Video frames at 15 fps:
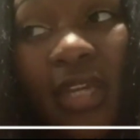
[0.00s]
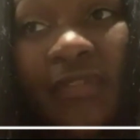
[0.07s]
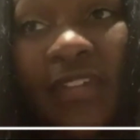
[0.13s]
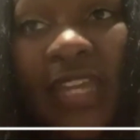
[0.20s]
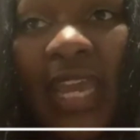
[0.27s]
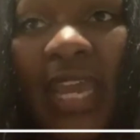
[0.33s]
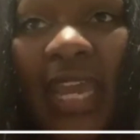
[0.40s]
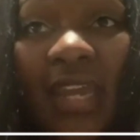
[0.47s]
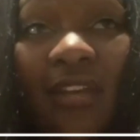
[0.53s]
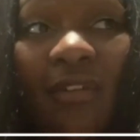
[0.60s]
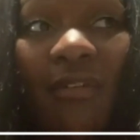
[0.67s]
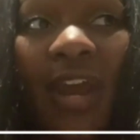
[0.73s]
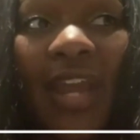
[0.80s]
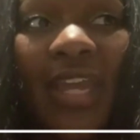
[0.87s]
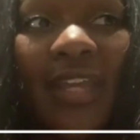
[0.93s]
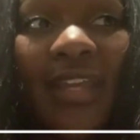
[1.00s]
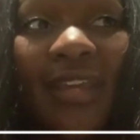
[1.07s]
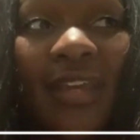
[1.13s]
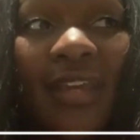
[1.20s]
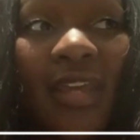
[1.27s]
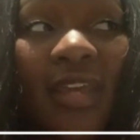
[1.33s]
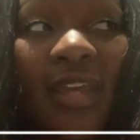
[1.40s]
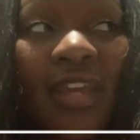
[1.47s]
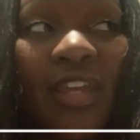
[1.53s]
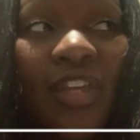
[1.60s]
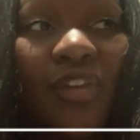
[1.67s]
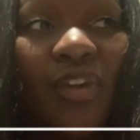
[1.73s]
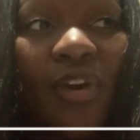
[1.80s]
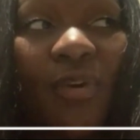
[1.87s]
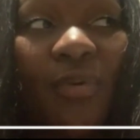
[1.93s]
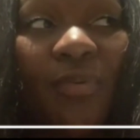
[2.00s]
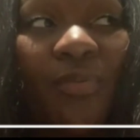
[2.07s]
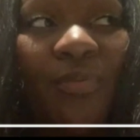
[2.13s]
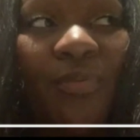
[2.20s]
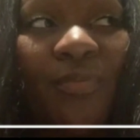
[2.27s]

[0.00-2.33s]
if they had the right, you know,